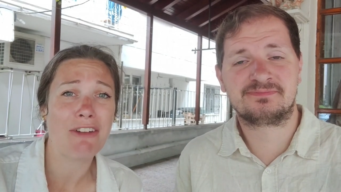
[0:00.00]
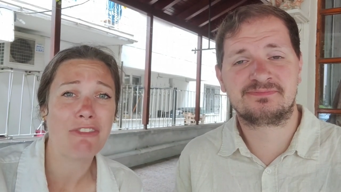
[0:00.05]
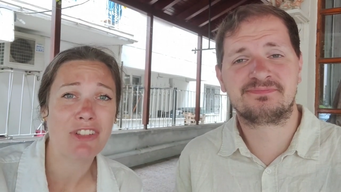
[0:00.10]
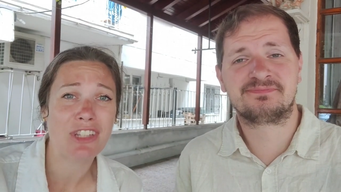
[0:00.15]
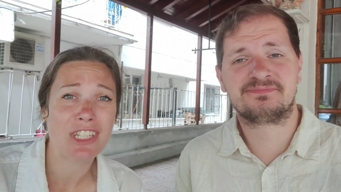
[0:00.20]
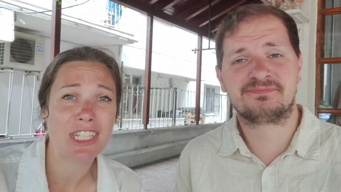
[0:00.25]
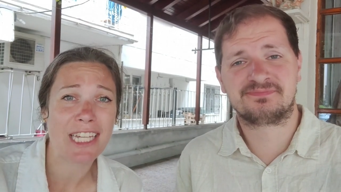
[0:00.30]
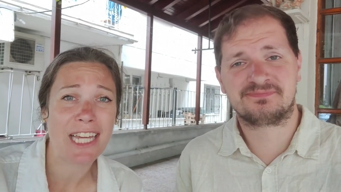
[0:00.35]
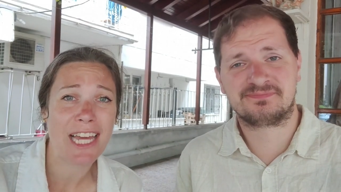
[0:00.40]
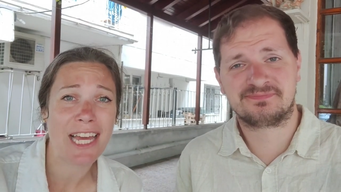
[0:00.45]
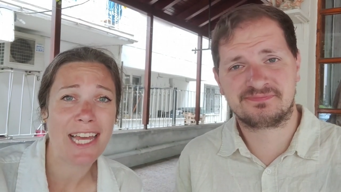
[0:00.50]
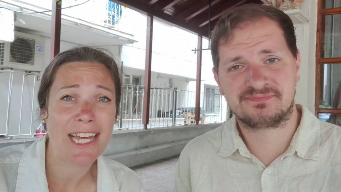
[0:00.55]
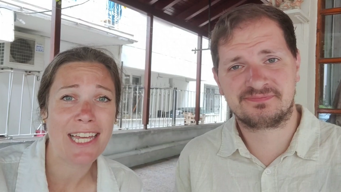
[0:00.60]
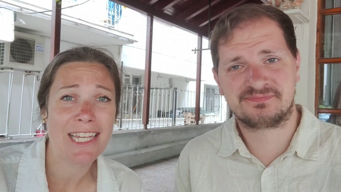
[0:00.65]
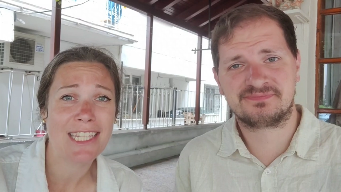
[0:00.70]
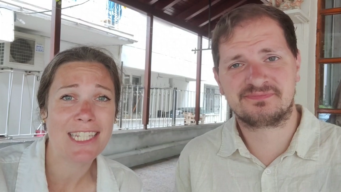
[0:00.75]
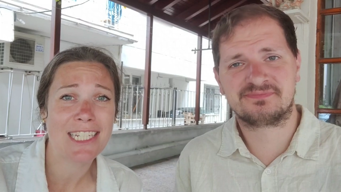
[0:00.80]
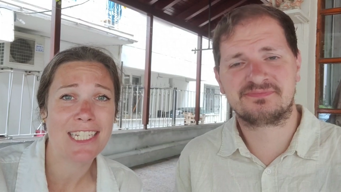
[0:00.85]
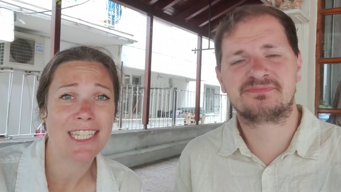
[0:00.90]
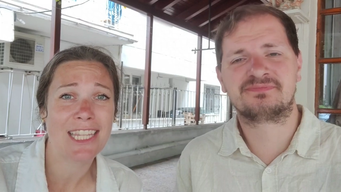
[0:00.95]

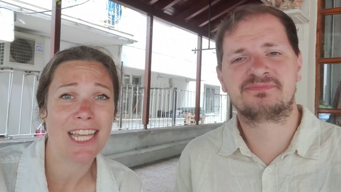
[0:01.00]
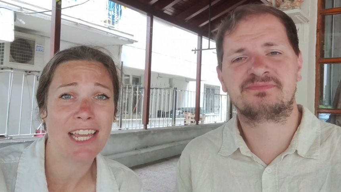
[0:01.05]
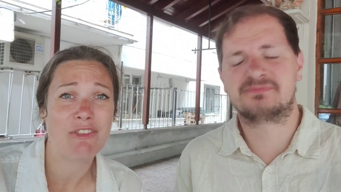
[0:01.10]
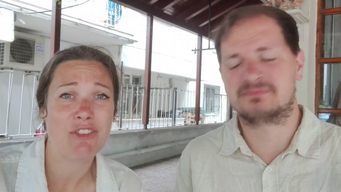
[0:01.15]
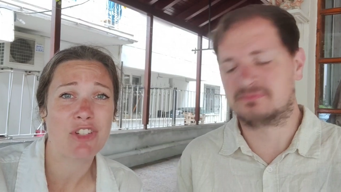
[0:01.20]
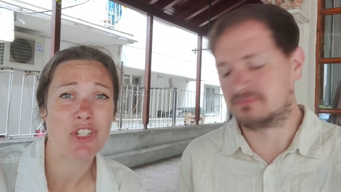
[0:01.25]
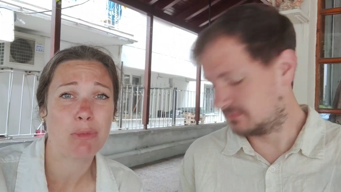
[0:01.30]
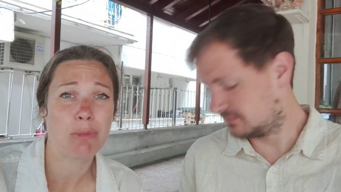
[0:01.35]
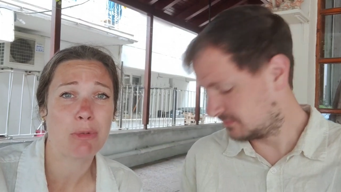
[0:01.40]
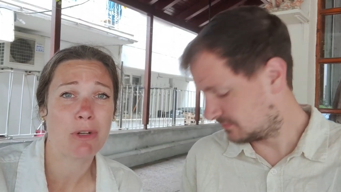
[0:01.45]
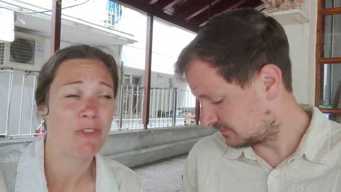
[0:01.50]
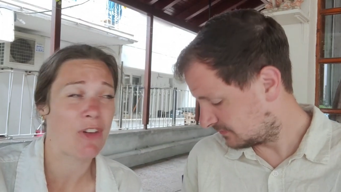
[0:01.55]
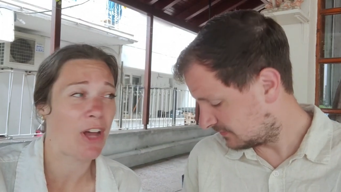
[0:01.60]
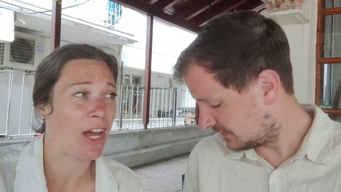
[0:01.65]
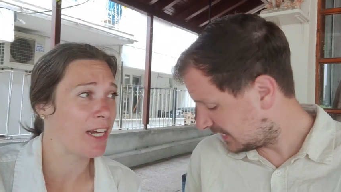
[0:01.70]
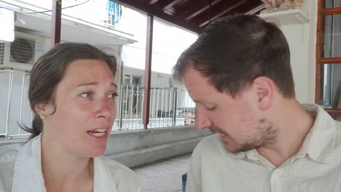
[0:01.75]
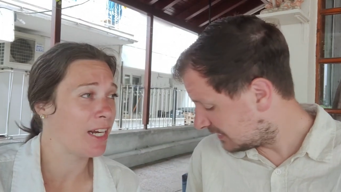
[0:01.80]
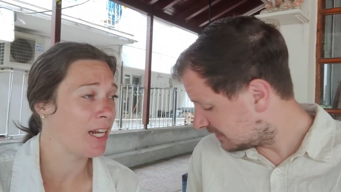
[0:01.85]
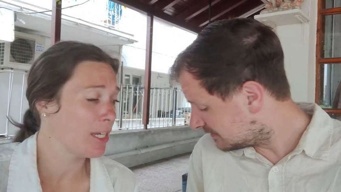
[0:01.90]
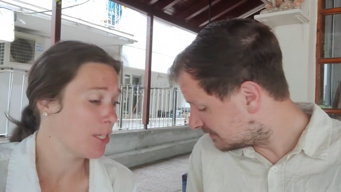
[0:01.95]
Speaker 1: loveliest. They've just
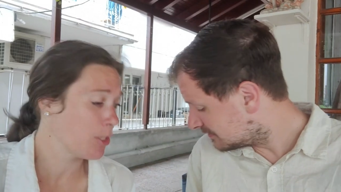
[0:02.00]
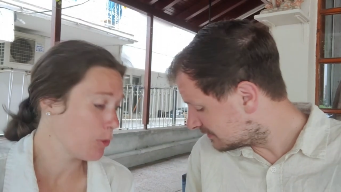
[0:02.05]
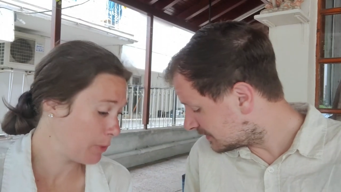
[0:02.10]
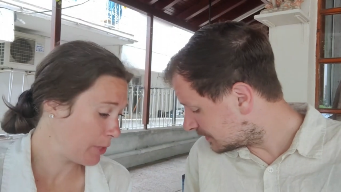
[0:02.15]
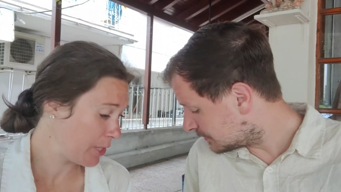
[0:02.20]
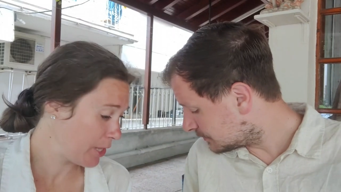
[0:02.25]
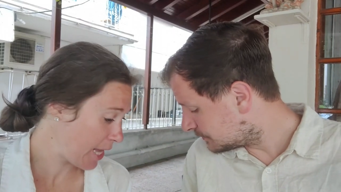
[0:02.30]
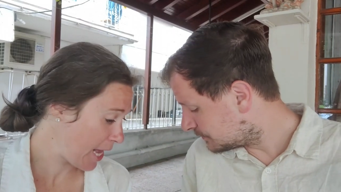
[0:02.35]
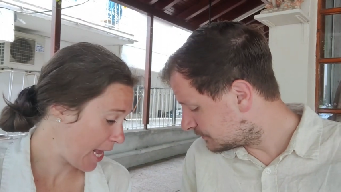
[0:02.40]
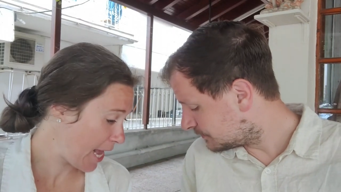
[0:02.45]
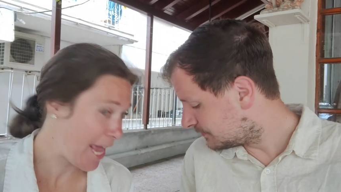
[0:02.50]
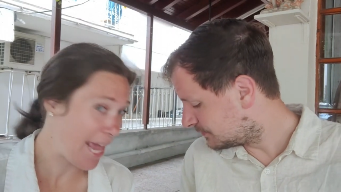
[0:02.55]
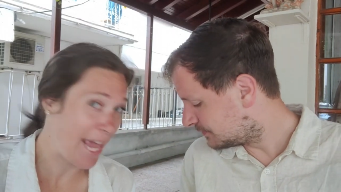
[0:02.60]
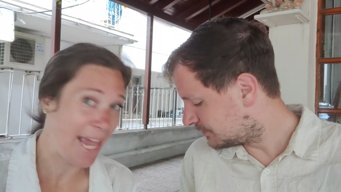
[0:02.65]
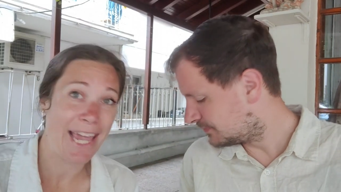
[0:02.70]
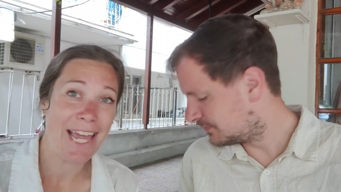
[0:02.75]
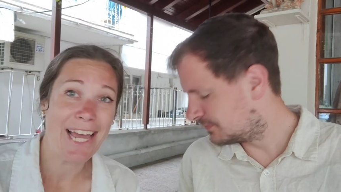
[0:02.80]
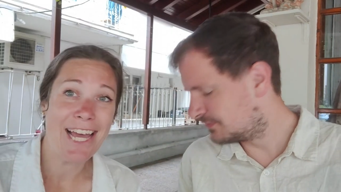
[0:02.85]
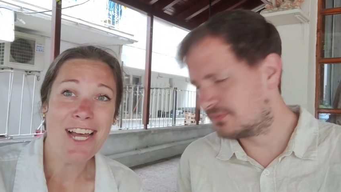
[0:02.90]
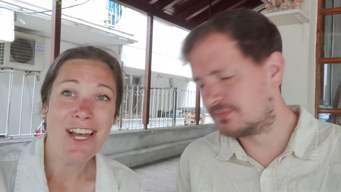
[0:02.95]
provided us with
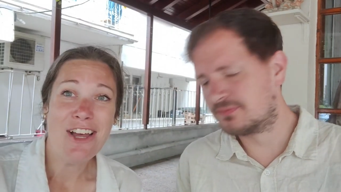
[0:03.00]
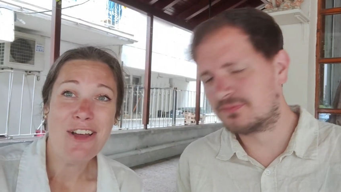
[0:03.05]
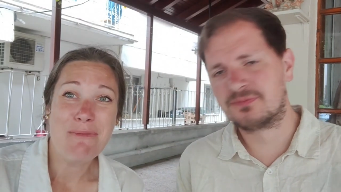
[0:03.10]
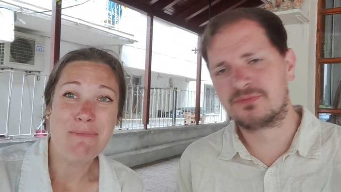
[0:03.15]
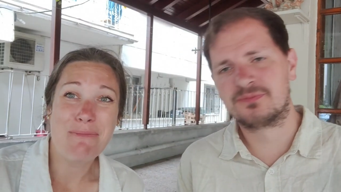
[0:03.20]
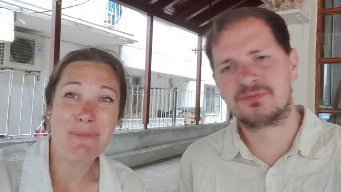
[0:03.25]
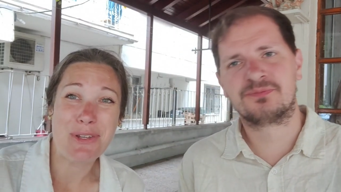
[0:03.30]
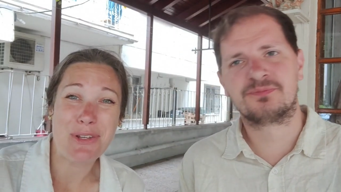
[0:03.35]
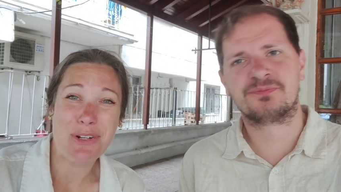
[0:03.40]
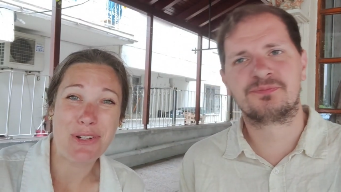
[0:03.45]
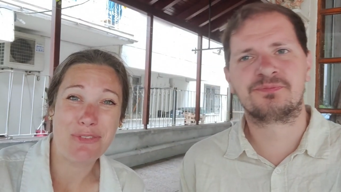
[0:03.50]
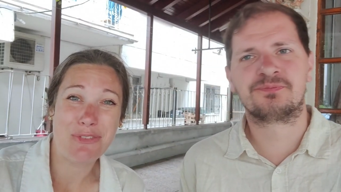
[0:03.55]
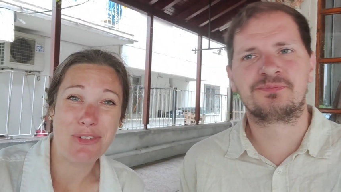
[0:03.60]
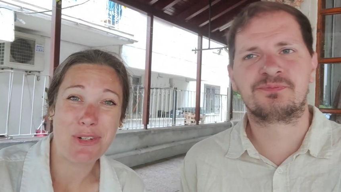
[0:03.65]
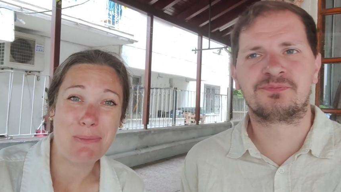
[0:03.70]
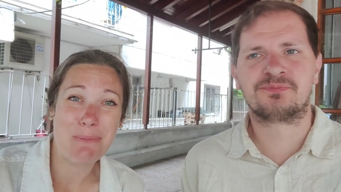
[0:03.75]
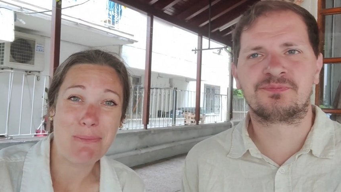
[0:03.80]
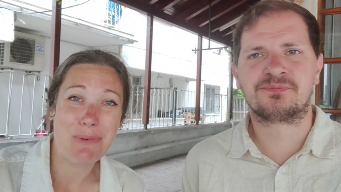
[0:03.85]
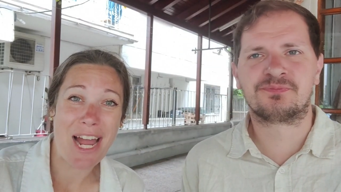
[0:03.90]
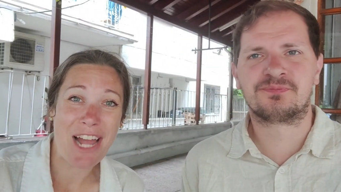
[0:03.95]
a
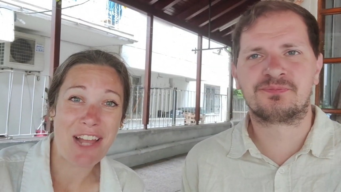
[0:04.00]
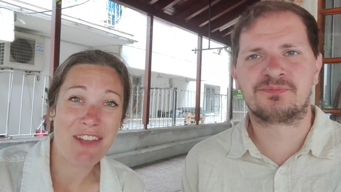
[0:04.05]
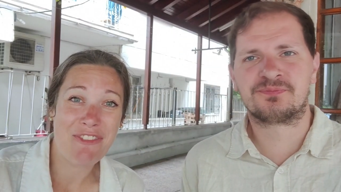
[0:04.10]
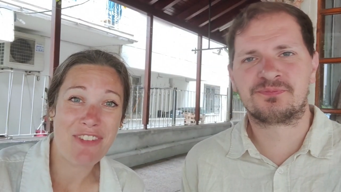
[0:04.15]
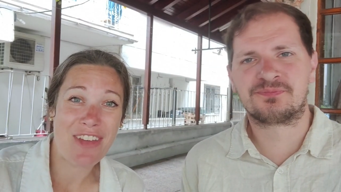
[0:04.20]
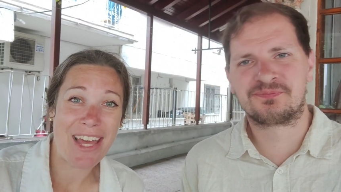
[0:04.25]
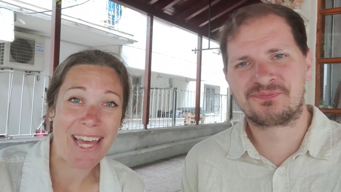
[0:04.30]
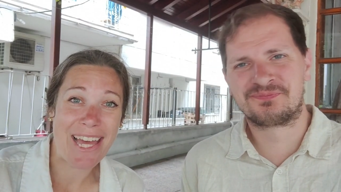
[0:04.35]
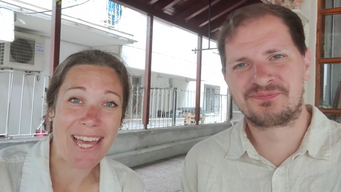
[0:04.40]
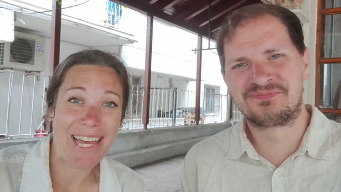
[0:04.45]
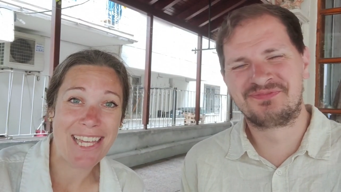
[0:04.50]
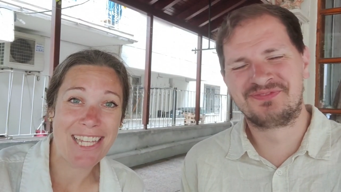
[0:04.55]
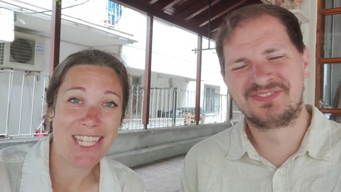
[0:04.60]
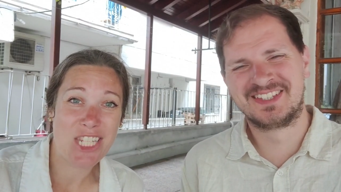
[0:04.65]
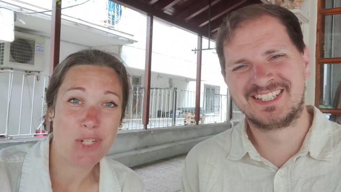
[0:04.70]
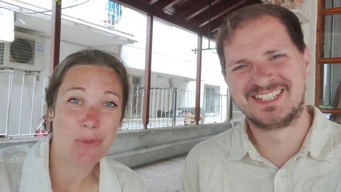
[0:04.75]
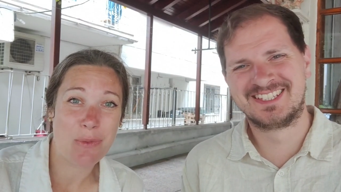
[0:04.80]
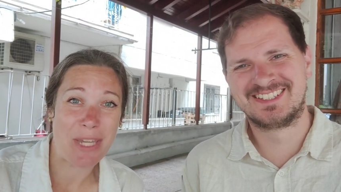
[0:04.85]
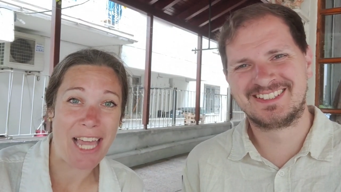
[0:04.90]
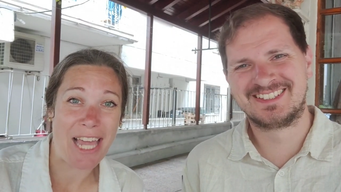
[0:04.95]
beautiful breakfast.